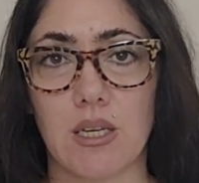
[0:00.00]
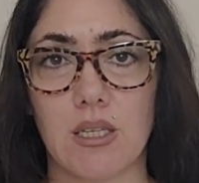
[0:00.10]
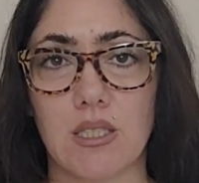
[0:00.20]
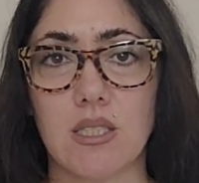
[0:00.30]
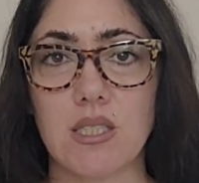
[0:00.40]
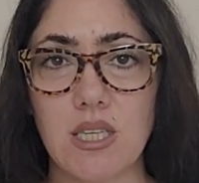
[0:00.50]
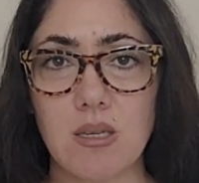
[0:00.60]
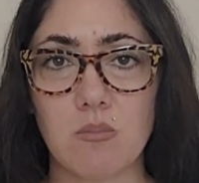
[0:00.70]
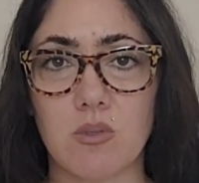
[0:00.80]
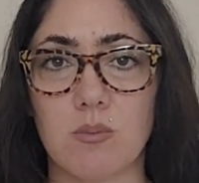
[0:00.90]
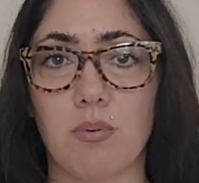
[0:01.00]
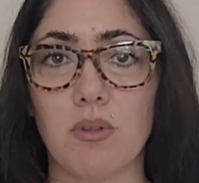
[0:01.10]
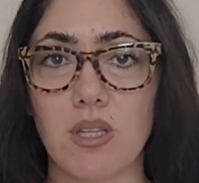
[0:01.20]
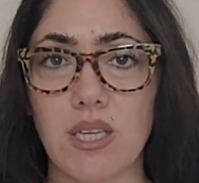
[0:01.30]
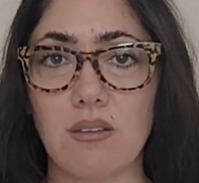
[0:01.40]
seems,
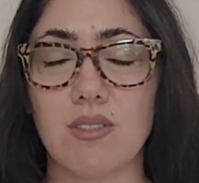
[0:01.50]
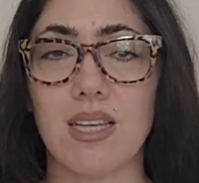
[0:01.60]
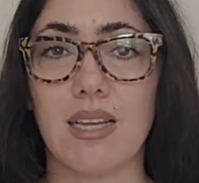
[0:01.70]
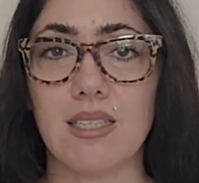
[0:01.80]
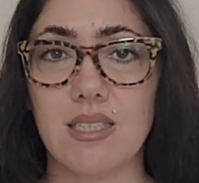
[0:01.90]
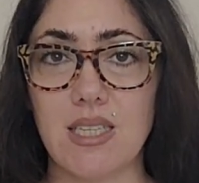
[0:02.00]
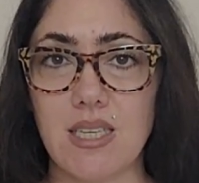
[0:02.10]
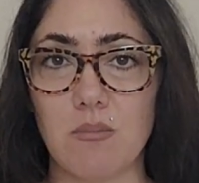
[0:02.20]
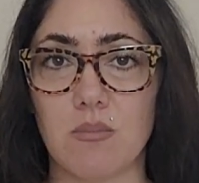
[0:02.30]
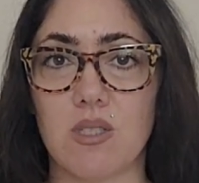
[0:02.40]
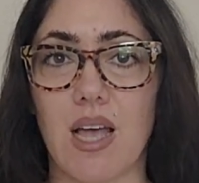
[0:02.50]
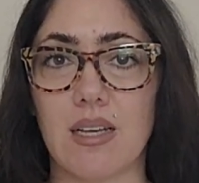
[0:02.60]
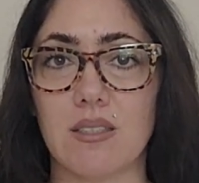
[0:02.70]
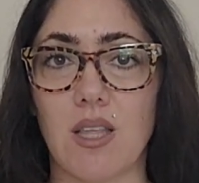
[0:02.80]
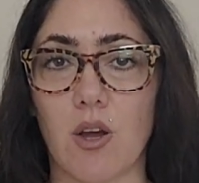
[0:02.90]
believes, and deems
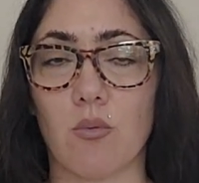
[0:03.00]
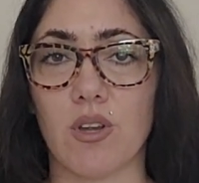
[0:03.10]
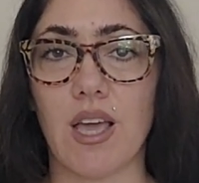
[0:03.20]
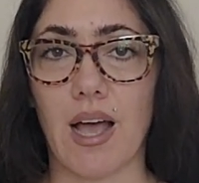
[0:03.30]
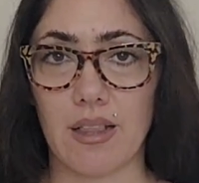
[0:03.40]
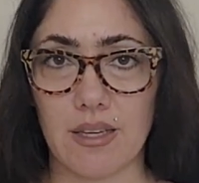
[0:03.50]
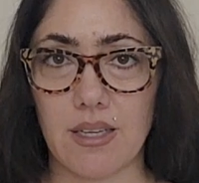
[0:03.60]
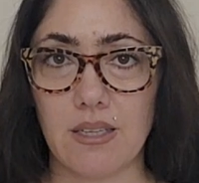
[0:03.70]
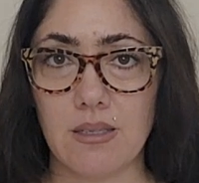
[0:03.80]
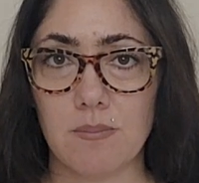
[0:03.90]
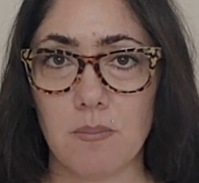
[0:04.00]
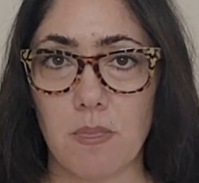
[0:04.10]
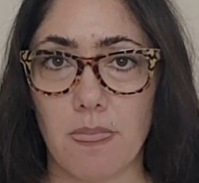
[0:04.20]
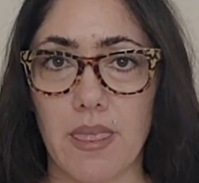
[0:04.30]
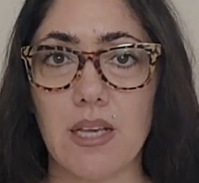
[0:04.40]
as their reality
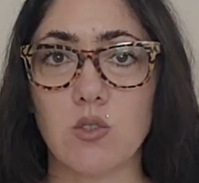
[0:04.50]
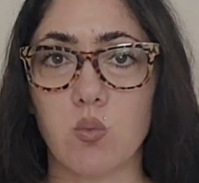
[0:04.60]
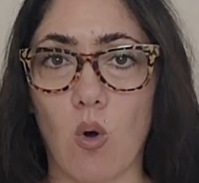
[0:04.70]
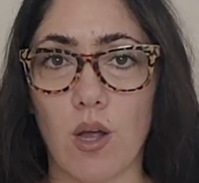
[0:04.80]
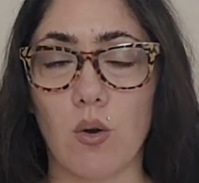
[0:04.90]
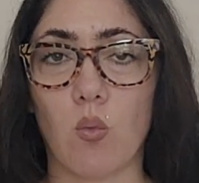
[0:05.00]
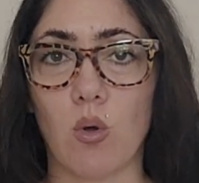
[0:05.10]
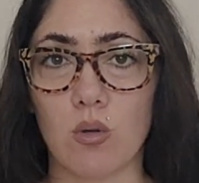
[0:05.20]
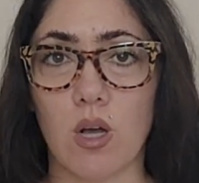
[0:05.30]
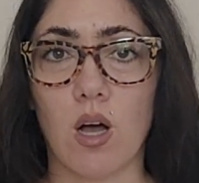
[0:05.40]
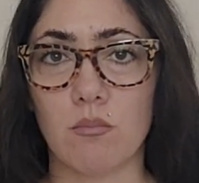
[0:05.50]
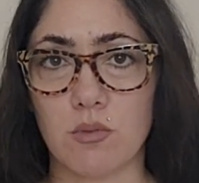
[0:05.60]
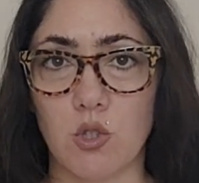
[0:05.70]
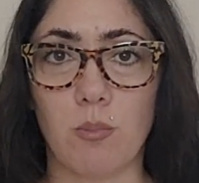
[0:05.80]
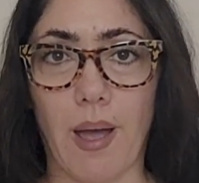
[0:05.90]
is what will come
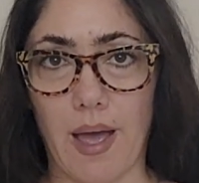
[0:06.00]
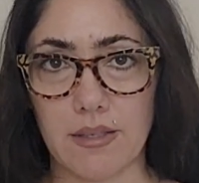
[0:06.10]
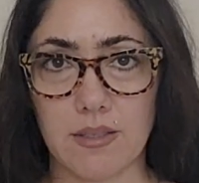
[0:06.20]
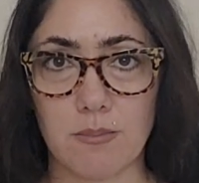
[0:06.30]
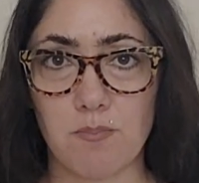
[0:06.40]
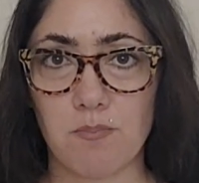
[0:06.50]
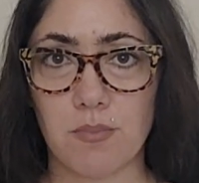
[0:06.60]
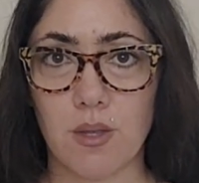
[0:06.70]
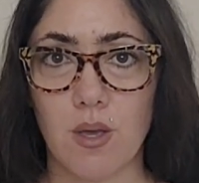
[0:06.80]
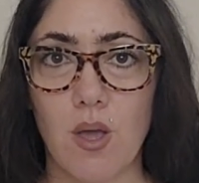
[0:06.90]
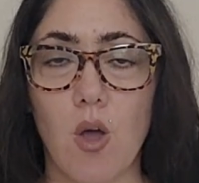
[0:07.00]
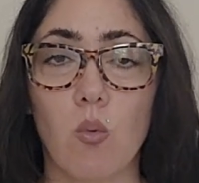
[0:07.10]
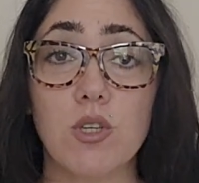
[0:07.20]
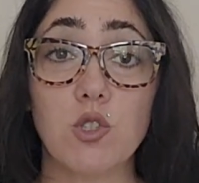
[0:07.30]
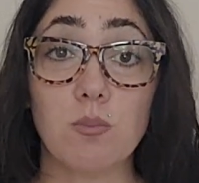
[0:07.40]
to pass.
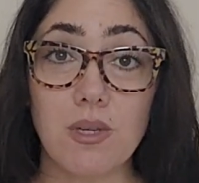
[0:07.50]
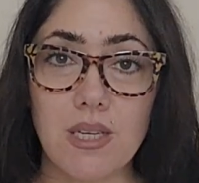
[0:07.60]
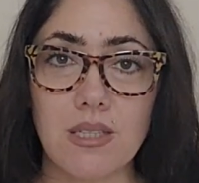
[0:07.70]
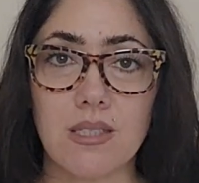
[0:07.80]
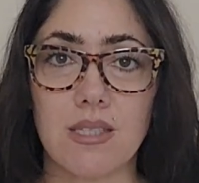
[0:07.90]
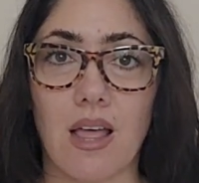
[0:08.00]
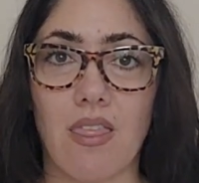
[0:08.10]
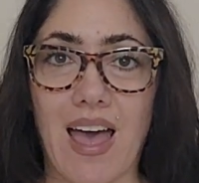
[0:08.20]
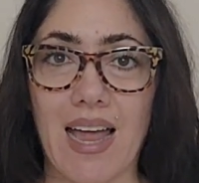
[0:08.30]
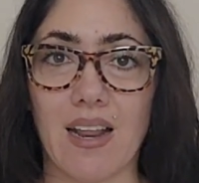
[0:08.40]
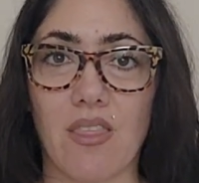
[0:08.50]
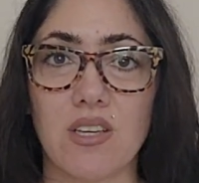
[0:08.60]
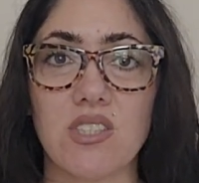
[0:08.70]
Which means that the